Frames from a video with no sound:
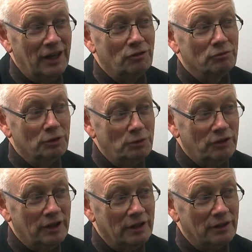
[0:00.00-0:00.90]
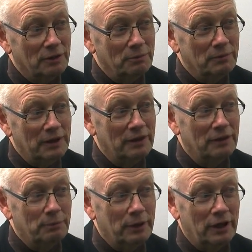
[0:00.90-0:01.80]
enrooting them in
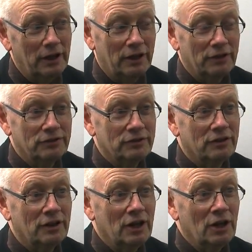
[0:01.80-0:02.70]
the past,